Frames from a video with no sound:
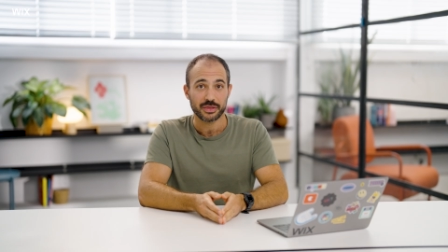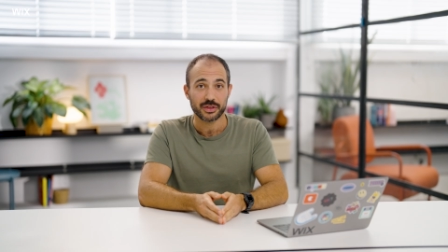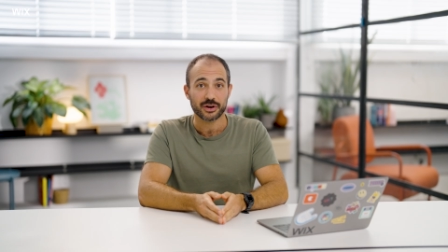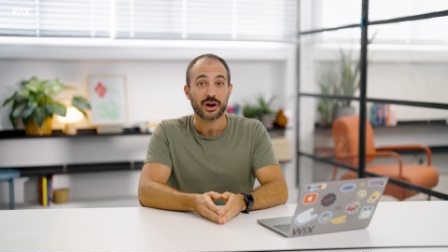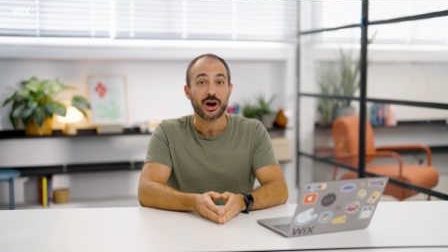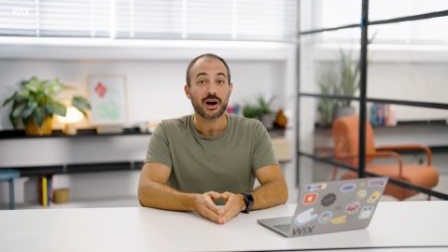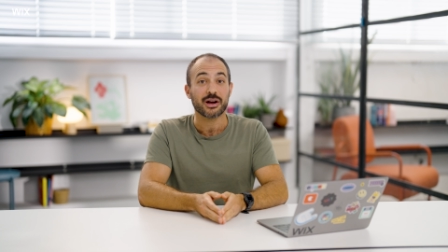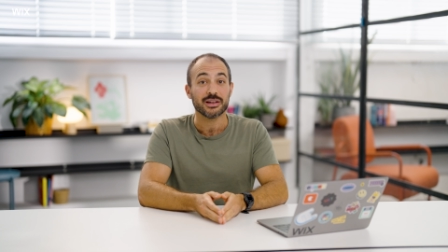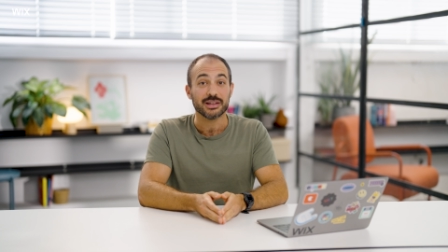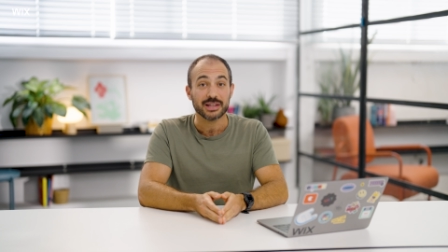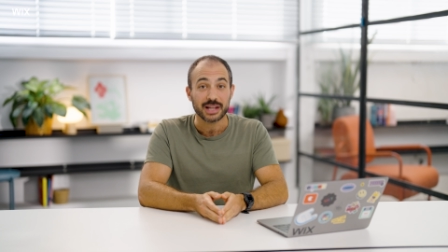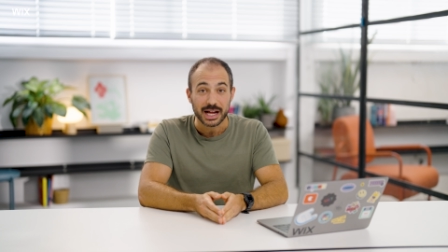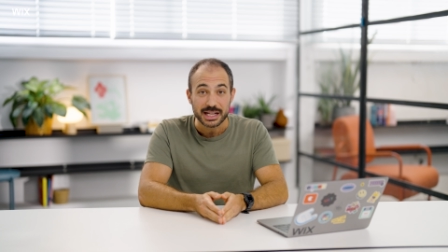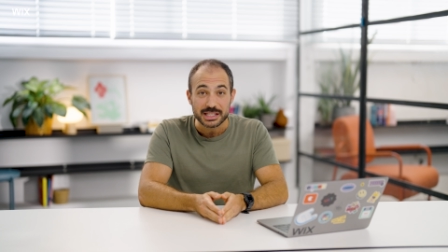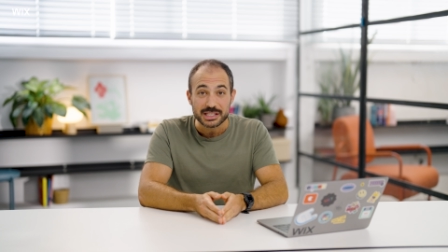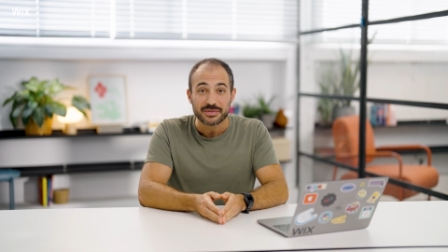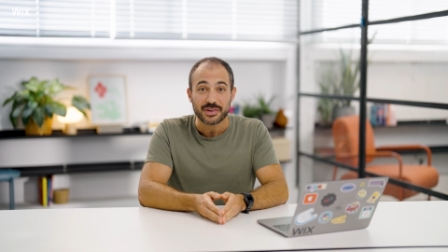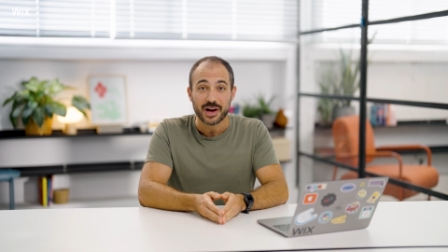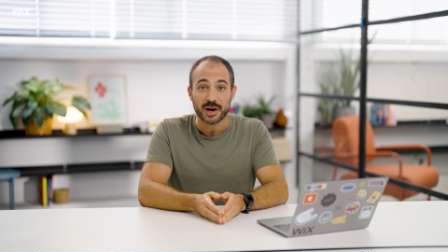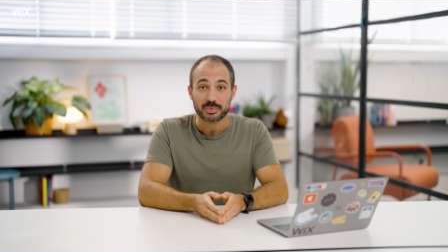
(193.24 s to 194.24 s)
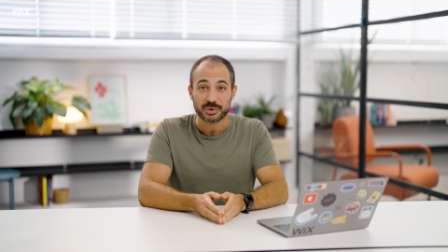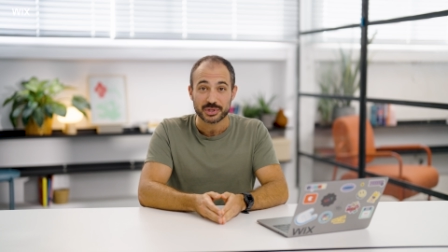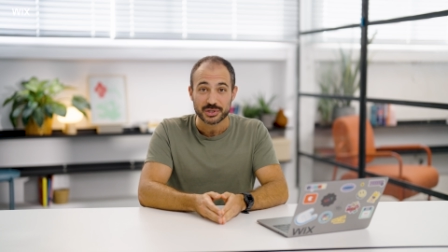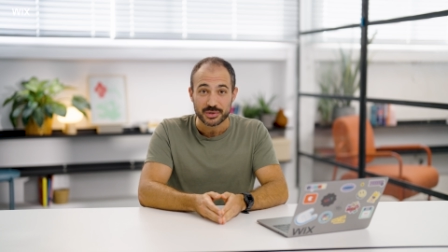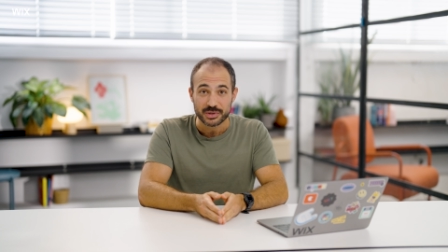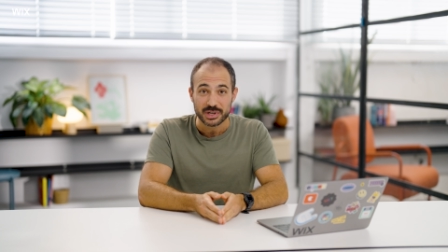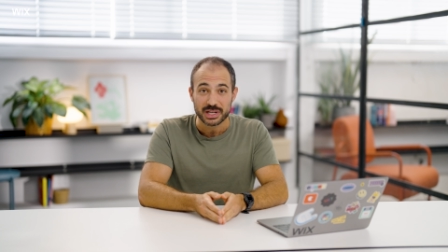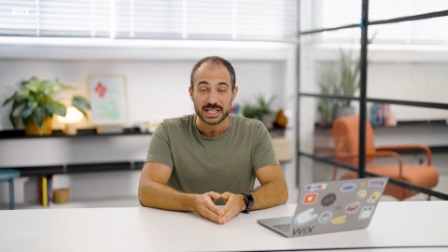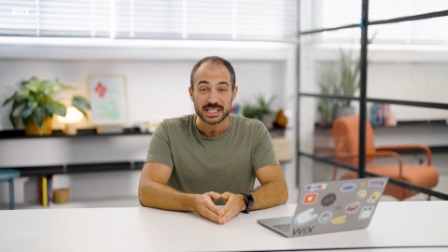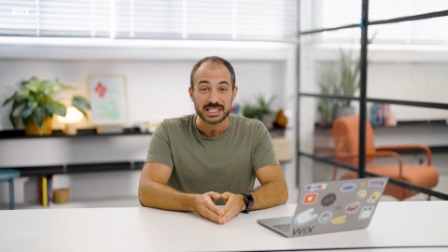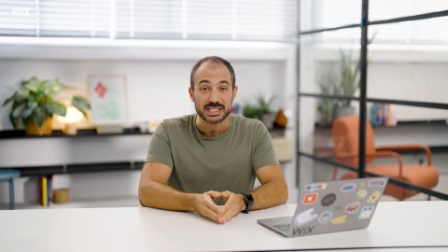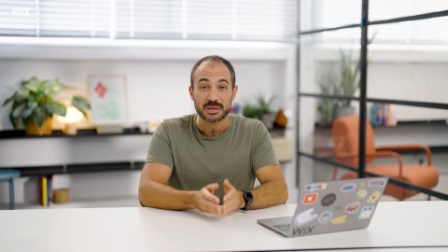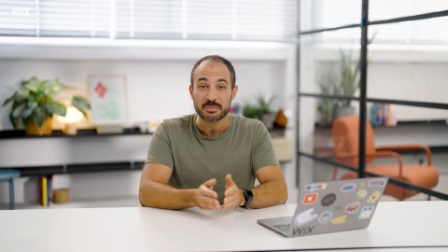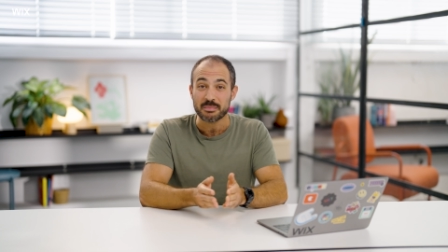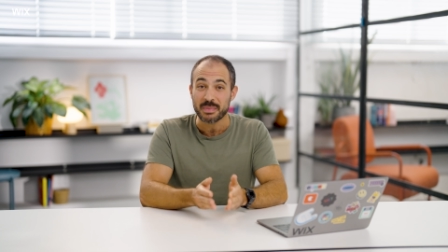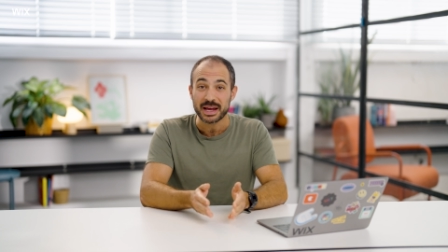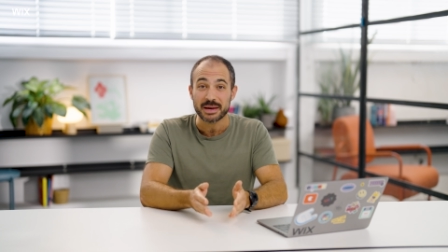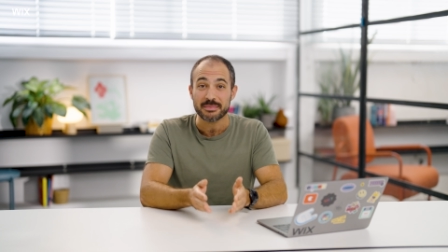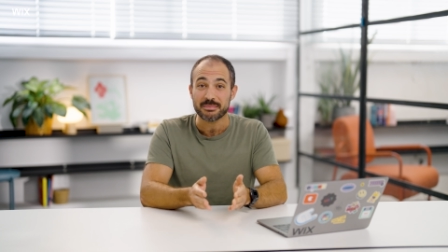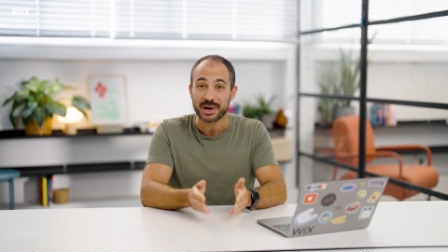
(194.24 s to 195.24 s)
there are lots of opportunities to
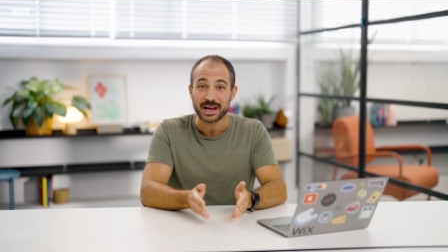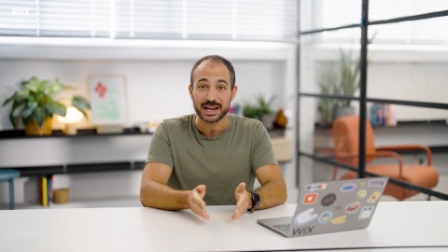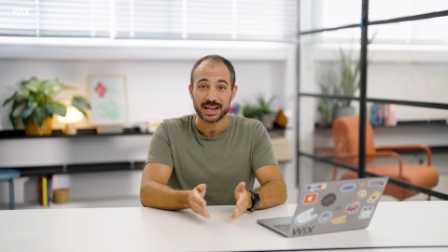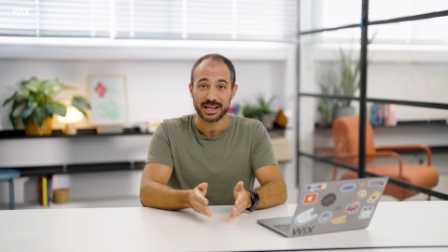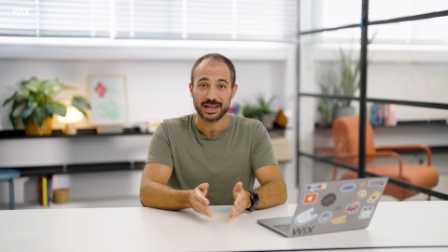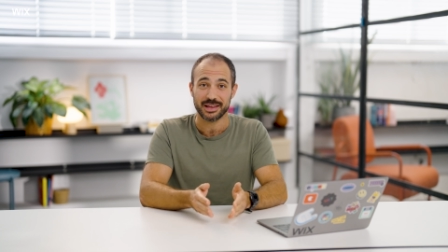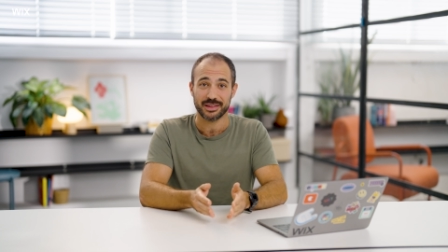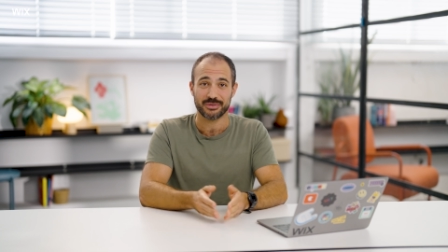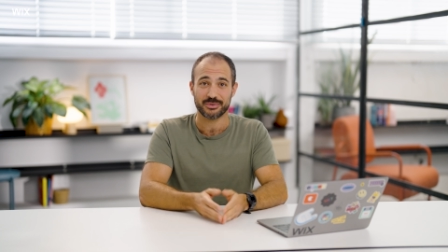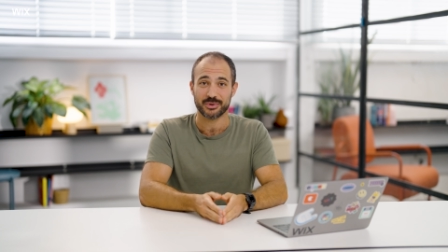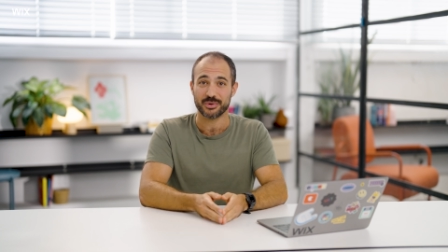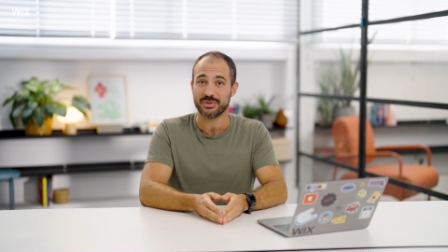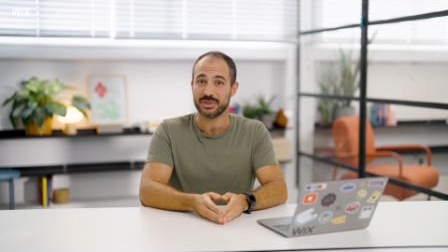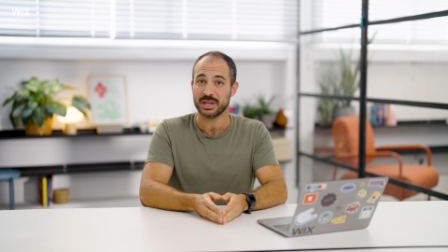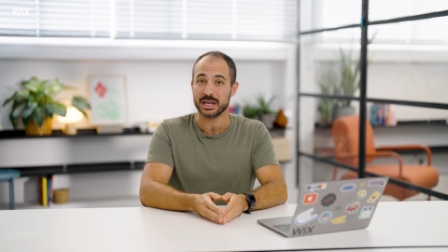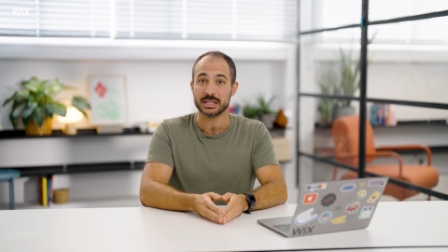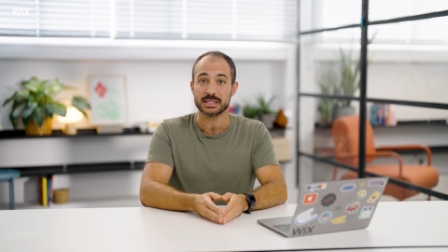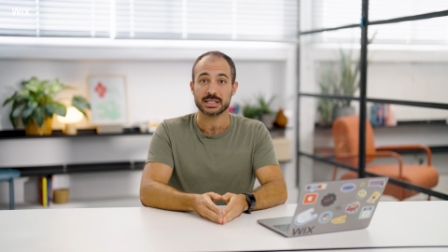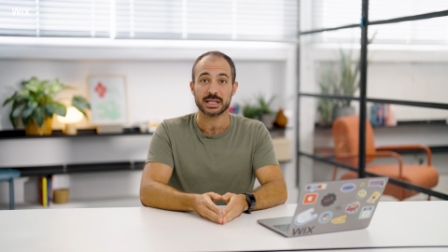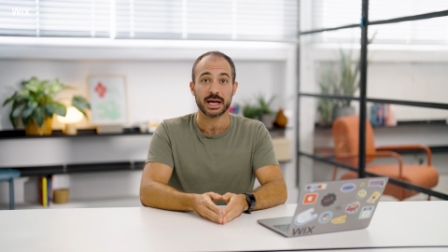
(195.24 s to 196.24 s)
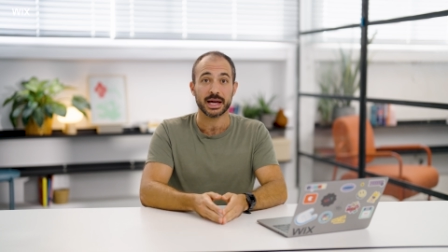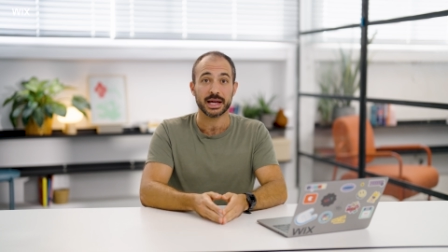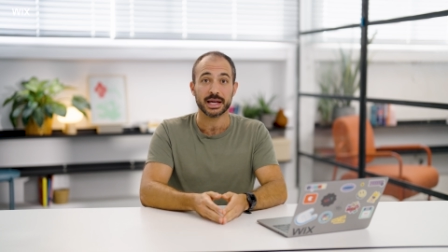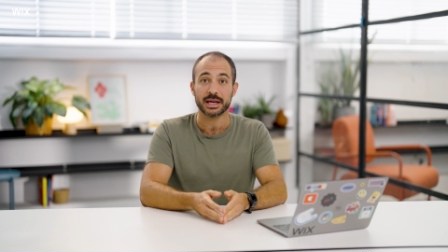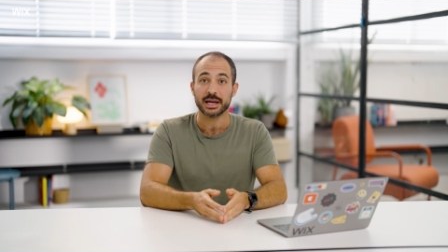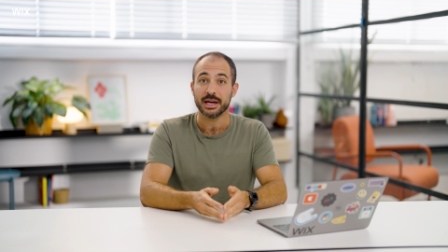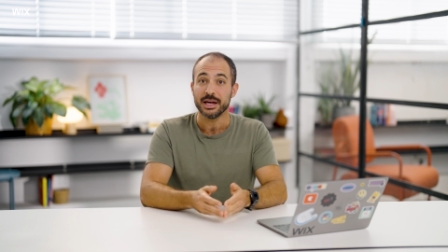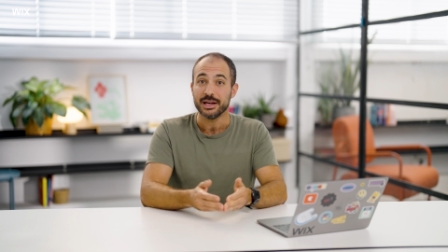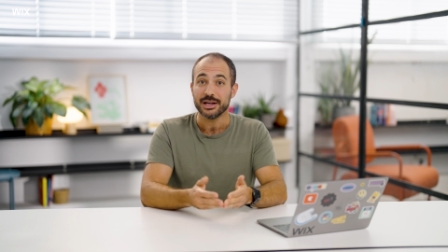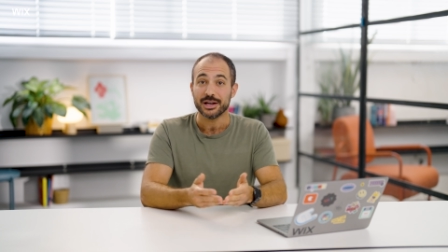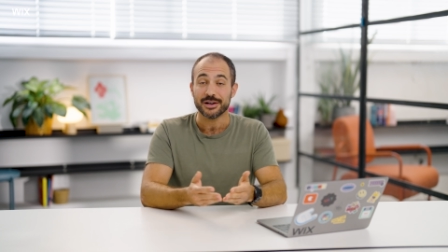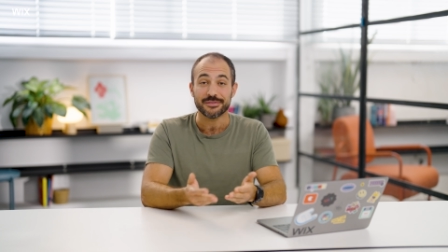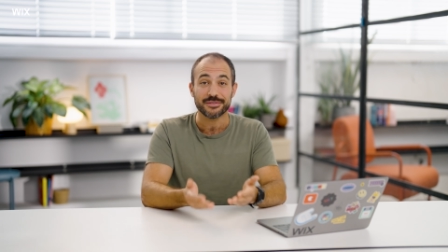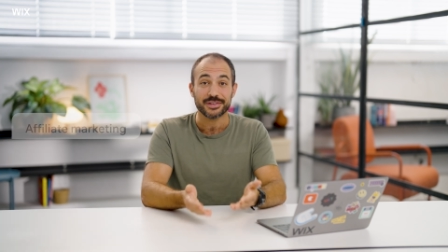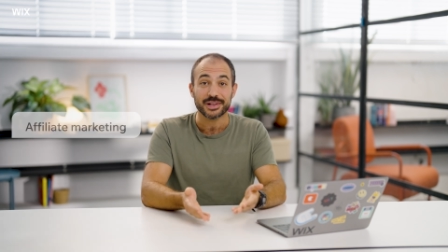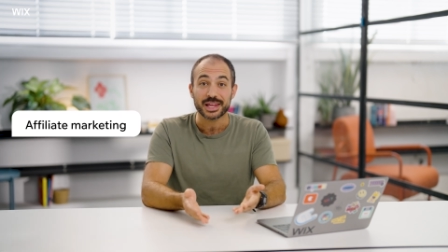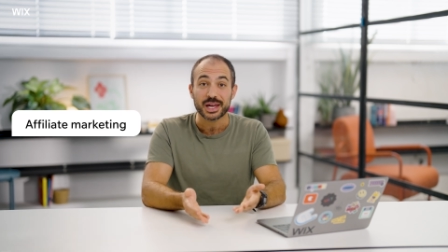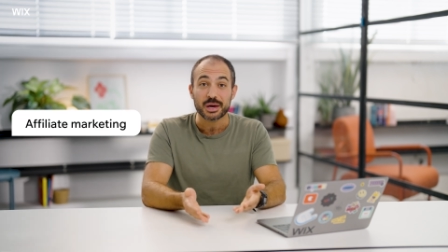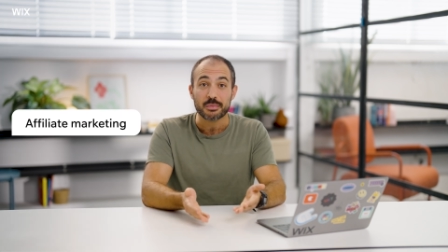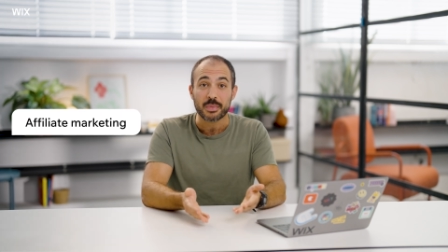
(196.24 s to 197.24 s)
make money through things like
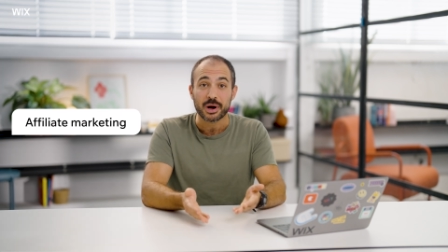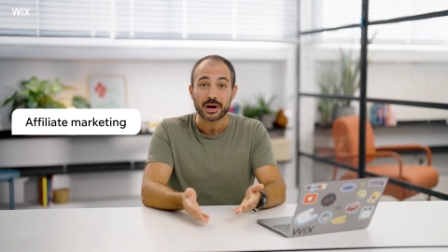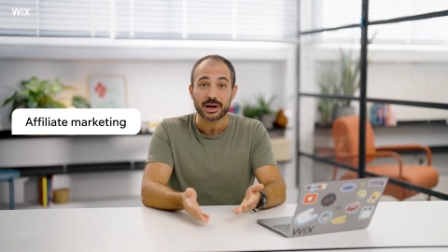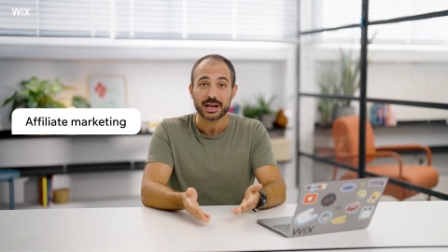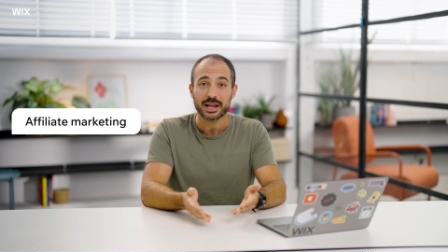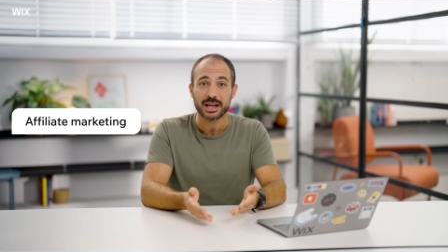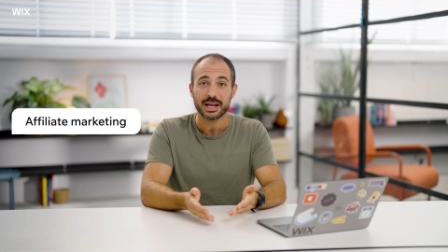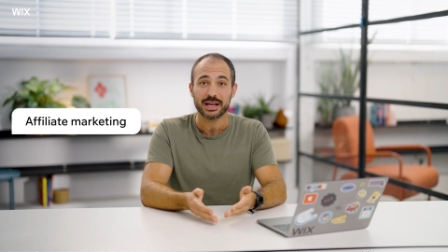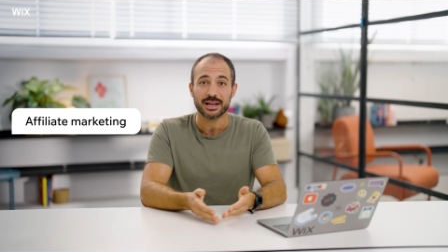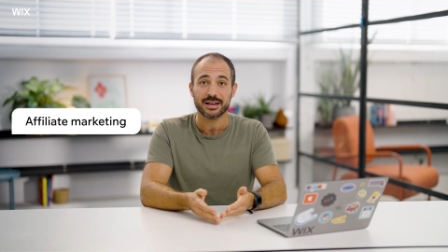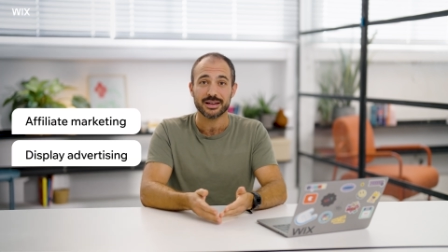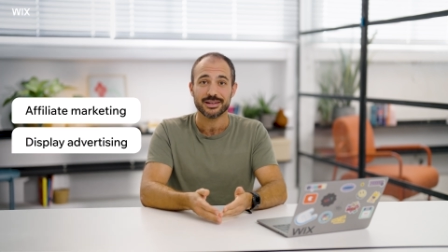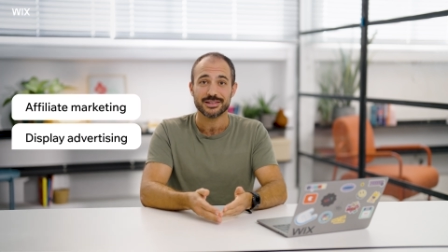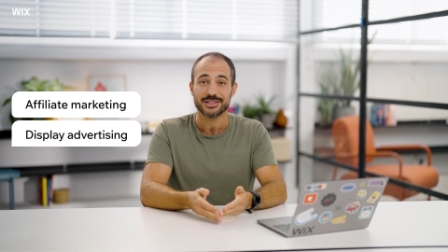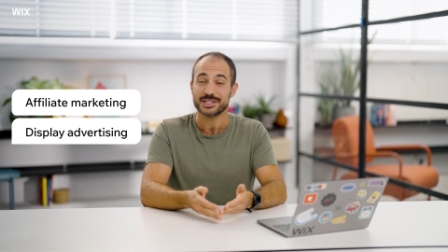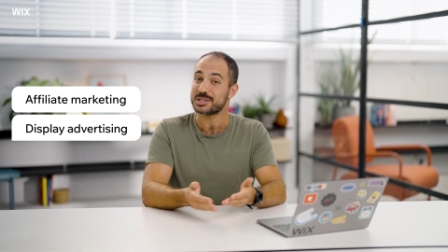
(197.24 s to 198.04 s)
affiliate marketing,